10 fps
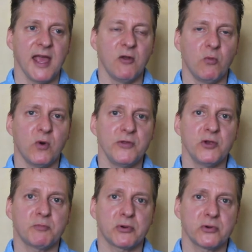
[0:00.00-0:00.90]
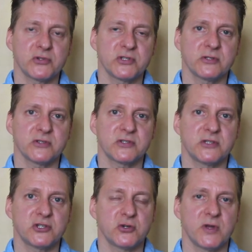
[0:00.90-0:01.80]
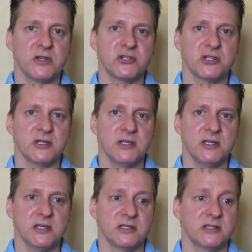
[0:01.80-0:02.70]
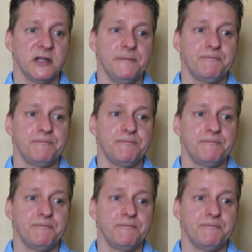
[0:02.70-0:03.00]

and what your personal situation is.